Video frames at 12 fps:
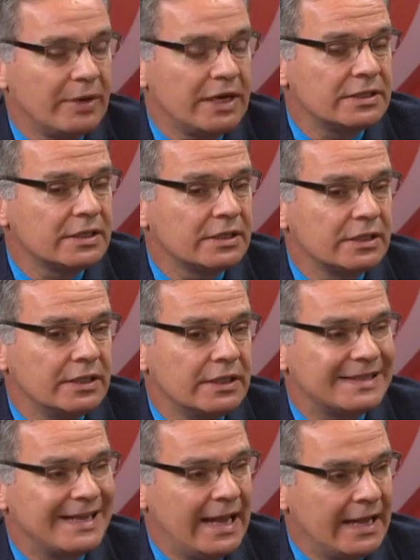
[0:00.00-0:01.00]
basically
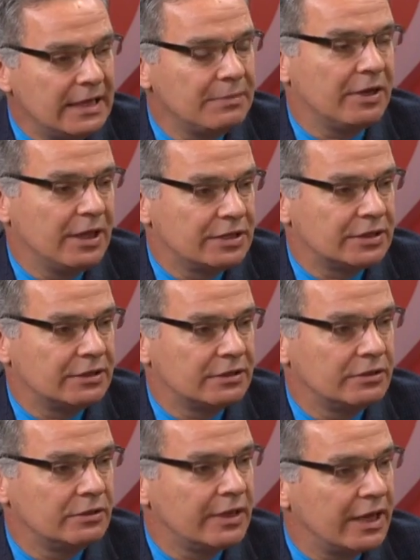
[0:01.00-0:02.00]
it's any patient
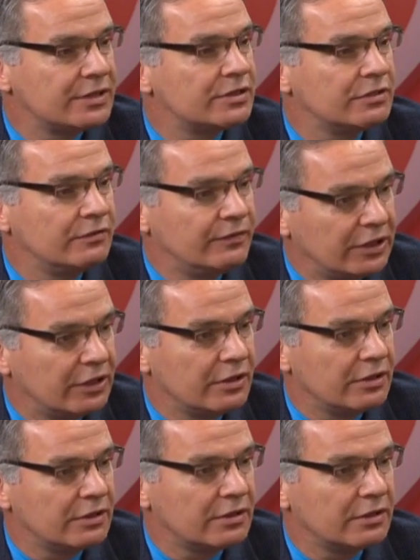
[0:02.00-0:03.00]
who has
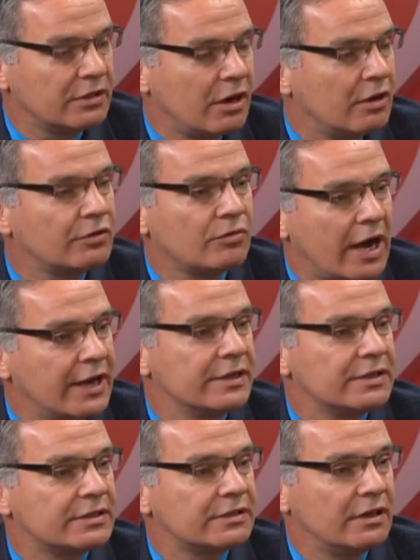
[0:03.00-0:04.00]
severe
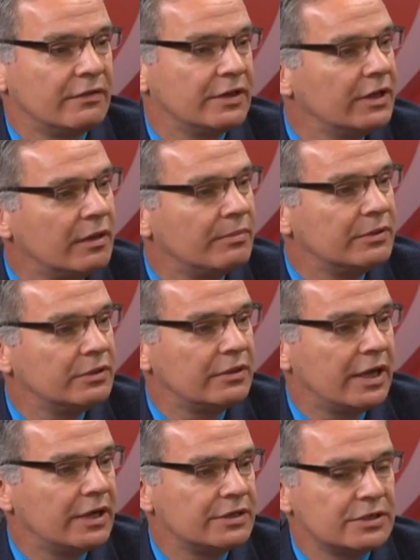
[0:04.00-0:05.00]
arthritis of the hip, who
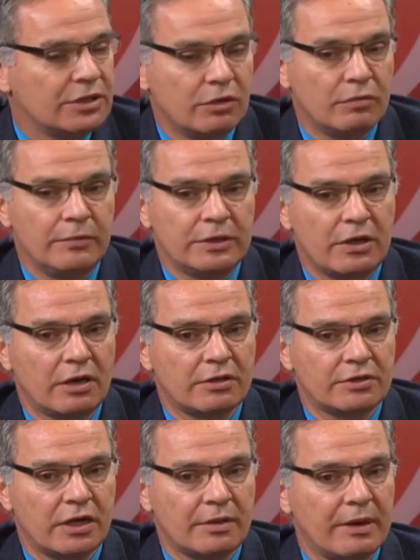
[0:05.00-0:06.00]
has, we
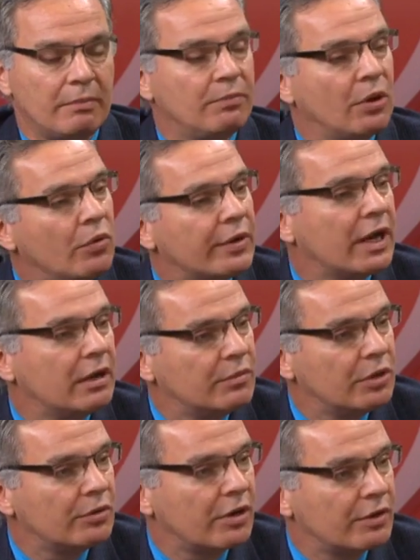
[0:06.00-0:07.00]
talk about
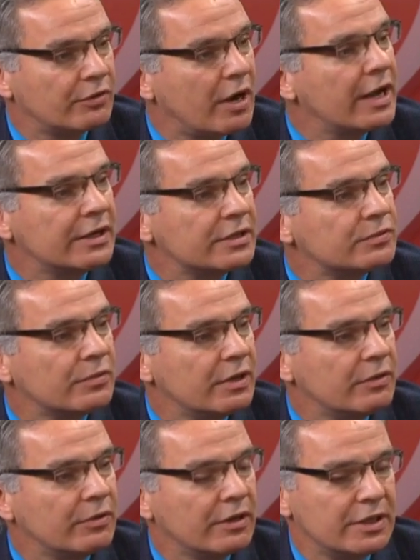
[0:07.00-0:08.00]
bone-on-bone arthritis,
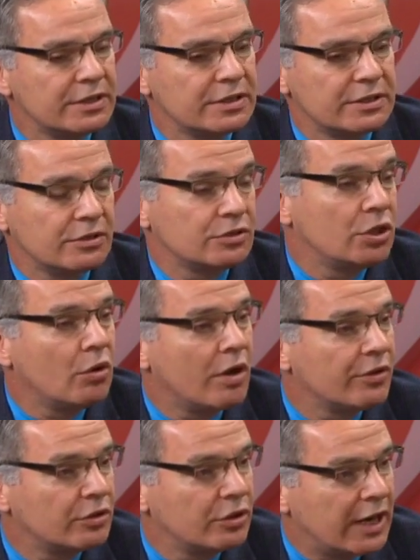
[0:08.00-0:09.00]
where it's just there's no
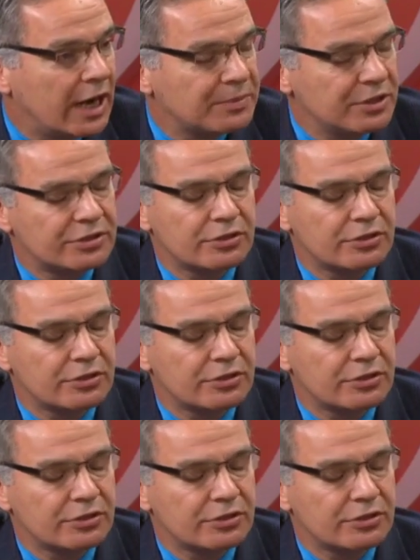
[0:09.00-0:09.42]
other good option.